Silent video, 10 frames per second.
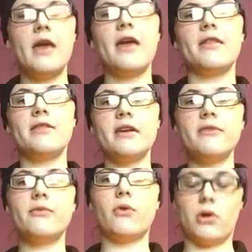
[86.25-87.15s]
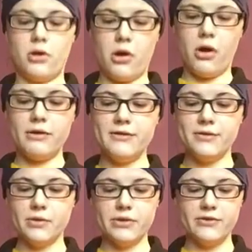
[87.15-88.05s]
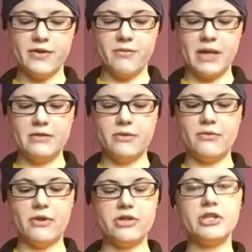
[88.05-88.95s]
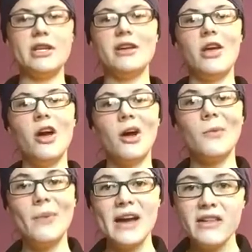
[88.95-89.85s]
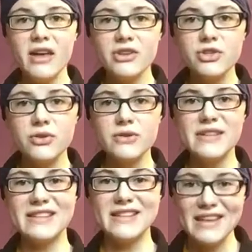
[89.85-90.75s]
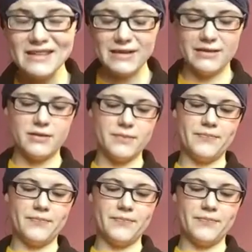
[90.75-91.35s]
and therefore all disorders of mental functioning are biological diseases.